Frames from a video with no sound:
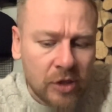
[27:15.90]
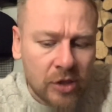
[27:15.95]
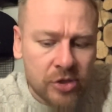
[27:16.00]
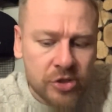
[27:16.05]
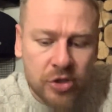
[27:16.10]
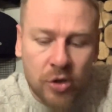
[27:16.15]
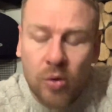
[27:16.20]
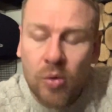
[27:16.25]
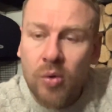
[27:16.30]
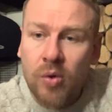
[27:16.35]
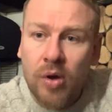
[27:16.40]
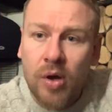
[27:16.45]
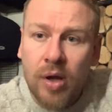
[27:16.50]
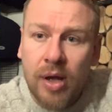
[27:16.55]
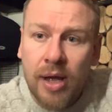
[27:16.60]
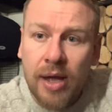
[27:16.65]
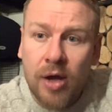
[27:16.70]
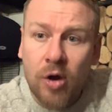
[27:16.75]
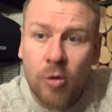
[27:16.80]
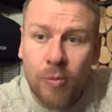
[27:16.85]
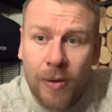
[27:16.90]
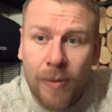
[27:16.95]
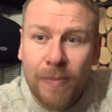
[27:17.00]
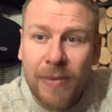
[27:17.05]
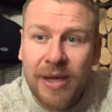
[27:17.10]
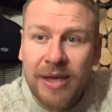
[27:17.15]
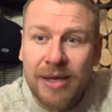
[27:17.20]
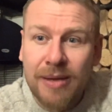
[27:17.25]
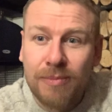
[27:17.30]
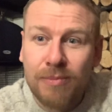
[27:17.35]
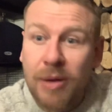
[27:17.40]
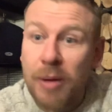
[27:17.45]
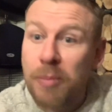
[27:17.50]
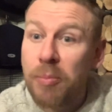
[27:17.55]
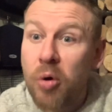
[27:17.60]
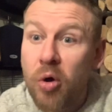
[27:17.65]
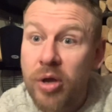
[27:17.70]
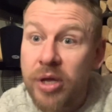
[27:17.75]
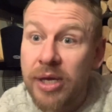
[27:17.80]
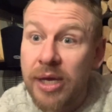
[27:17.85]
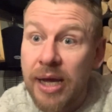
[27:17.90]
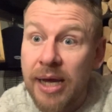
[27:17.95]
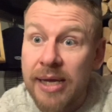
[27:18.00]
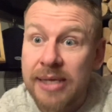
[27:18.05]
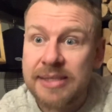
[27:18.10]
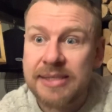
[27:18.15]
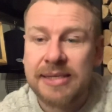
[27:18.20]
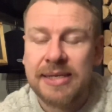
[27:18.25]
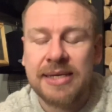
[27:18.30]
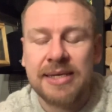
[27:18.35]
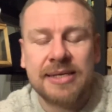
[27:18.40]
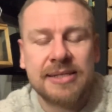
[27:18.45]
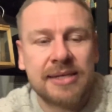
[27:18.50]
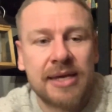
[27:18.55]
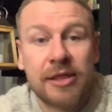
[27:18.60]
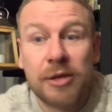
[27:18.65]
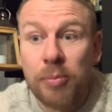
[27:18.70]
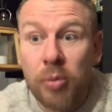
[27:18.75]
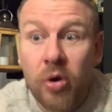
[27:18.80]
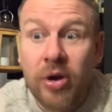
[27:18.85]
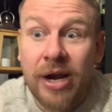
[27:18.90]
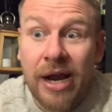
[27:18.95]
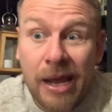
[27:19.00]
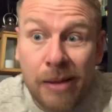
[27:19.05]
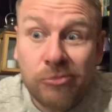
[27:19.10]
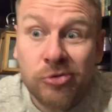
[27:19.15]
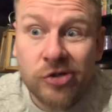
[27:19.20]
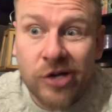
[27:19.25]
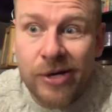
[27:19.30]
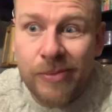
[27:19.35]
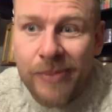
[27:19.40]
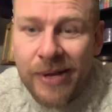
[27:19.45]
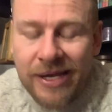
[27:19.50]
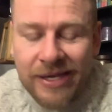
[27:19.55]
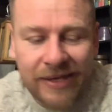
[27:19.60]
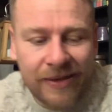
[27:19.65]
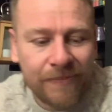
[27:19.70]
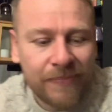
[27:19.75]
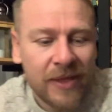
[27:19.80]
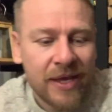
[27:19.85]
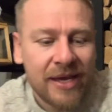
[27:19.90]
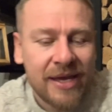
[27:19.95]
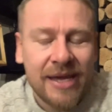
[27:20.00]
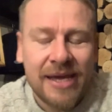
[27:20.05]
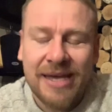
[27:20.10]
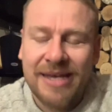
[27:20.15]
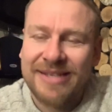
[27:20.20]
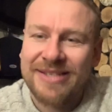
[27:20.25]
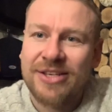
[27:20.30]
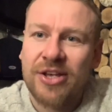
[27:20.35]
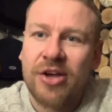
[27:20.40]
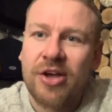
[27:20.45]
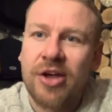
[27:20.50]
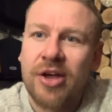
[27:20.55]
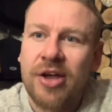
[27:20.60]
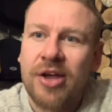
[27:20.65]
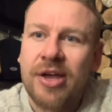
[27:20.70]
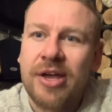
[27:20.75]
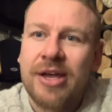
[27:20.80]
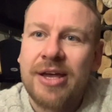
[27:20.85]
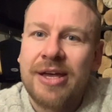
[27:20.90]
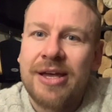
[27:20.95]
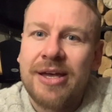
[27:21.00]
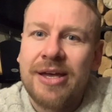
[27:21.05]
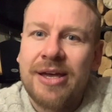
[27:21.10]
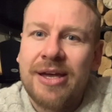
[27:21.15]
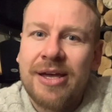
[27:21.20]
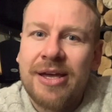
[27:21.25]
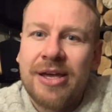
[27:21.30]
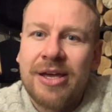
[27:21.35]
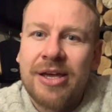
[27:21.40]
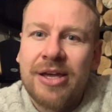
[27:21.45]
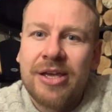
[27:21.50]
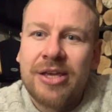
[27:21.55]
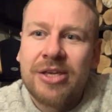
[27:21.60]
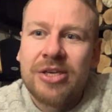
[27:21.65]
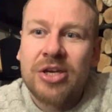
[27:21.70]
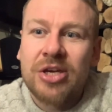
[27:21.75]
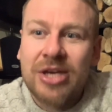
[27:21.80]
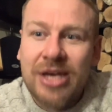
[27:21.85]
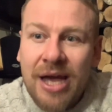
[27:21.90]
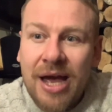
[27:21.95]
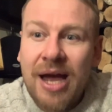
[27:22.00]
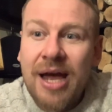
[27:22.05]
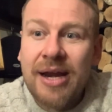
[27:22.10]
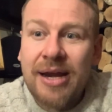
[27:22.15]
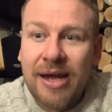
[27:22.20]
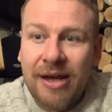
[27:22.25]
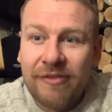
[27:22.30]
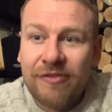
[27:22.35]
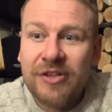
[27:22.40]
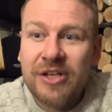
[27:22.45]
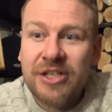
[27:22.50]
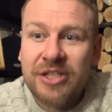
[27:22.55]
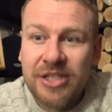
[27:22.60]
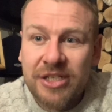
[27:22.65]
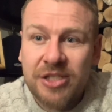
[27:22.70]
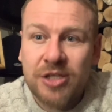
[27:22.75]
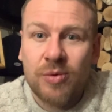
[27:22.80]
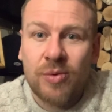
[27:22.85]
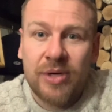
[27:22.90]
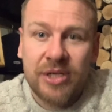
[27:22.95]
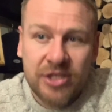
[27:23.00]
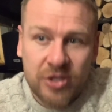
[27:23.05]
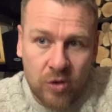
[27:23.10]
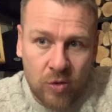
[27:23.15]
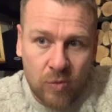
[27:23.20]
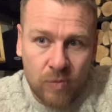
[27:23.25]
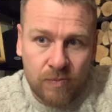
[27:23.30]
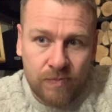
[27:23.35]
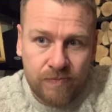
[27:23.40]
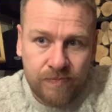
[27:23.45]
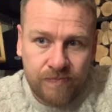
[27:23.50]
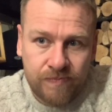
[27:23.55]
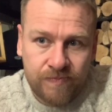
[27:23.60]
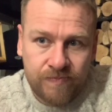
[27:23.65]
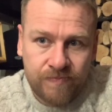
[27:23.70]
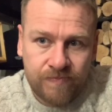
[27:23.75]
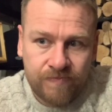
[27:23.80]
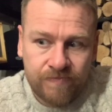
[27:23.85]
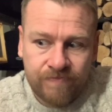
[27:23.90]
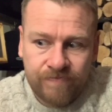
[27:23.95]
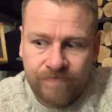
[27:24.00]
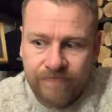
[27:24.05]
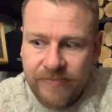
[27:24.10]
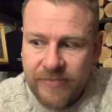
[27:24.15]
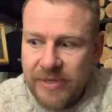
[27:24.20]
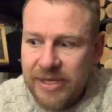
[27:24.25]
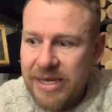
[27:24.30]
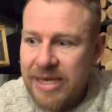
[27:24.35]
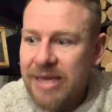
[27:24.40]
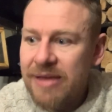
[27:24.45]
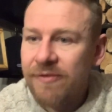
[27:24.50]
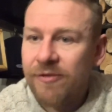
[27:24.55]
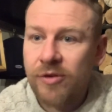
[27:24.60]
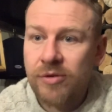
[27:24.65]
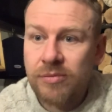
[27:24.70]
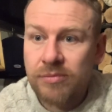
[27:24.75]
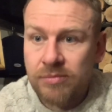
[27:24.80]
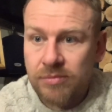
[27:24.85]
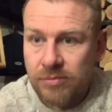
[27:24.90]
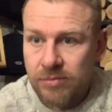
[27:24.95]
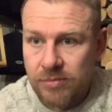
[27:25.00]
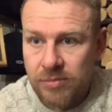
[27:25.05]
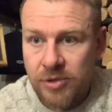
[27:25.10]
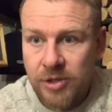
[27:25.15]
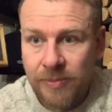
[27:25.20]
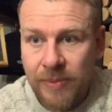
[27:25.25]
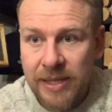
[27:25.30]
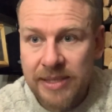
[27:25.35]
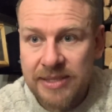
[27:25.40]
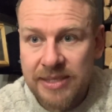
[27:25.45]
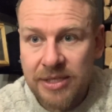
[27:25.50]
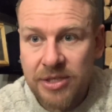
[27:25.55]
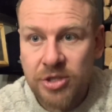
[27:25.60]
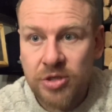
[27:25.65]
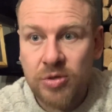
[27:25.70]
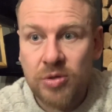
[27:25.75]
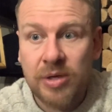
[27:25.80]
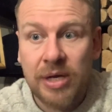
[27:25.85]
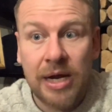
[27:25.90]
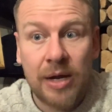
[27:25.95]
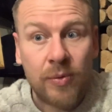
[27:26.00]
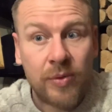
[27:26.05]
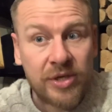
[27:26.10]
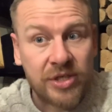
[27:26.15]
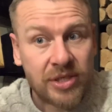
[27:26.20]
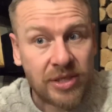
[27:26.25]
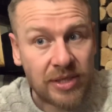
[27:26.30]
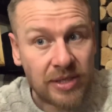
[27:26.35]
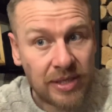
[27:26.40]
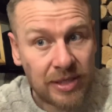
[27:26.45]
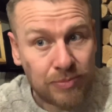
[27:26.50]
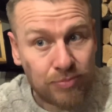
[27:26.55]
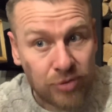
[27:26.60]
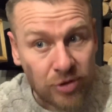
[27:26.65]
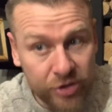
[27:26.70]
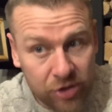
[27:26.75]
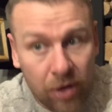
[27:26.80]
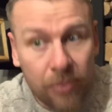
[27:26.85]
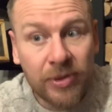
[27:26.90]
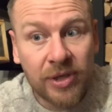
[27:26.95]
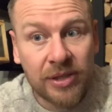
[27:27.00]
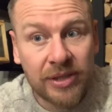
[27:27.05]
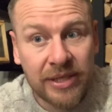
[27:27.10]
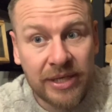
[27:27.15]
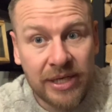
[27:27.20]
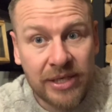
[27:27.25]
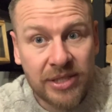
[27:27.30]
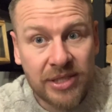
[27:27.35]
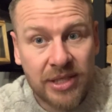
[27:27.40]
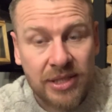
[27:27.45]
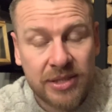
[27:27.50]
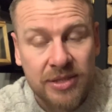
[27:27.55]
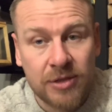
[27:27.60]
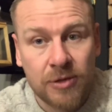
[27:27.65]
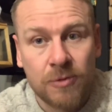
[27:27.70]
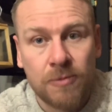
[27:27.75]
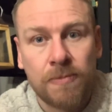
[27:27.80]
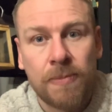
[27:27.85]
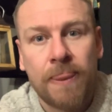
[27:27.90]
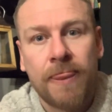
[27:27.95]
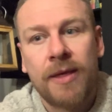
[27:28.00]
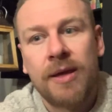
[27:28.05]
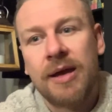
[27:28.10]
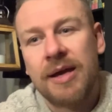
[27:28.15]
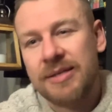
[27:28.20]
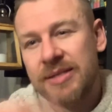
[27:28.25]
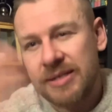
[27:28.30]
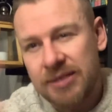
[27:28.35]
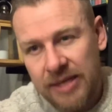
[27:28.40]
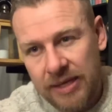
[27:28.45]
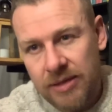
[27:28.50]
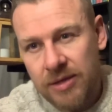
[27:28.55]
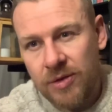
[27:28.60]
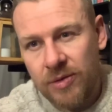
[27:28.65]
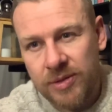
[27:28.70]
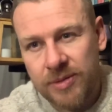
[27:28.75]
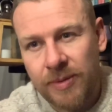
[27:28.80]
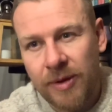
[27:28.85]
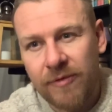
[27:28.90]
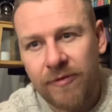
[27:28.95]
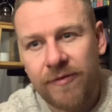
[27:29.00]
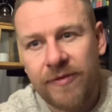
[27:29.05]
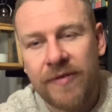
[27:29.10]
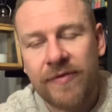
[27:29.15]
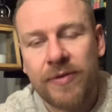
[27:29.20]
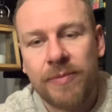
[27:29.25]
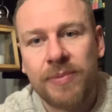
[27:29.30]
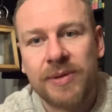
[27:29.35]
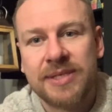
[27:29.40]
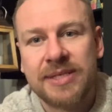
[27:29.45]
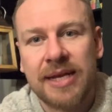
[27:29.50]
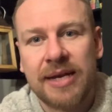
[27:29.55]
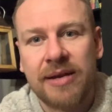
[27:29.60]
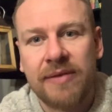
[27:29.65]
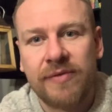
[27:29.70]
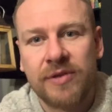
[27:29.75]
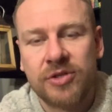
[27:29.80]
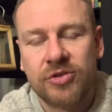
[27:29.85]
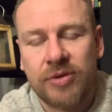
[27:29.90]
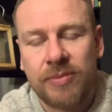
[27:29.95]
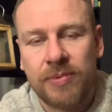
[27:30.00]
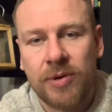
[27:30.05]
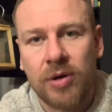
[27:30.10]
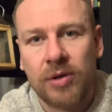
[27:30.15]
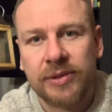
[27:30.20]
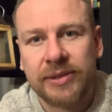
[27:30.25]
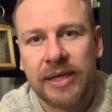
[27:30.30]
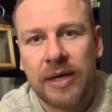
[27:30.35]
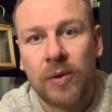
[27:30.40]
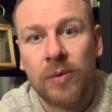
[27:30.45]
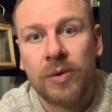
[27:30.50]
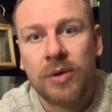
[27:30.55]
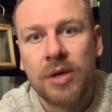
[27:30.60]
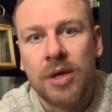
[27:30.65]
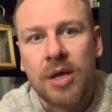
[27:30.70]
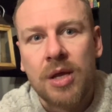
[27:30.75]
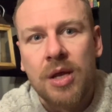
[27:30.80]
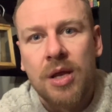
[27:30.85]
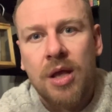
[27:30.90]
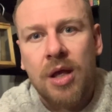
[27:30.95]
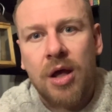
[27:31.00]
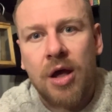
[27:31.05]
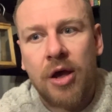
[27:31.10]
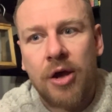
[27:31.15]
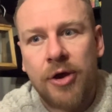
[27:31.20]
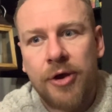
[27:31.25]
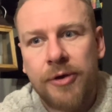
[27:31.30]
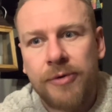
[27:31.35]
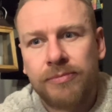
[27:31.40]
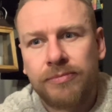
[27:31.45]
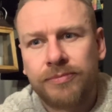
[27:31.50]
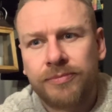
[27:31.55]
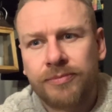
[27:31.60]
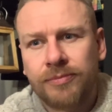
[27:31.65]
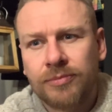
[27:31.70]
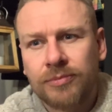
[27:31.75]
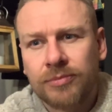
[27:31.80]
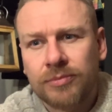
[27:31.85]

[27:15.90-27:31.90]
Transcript: So I hope I'm making my point, guys, is, and the point I am trying to make, is uh, you can't have ninjutsu on its own. Even the Bansen Shukai, which is predominantly ninjutsu, as I say, you know, it's about 50% if you strip it all down. Um,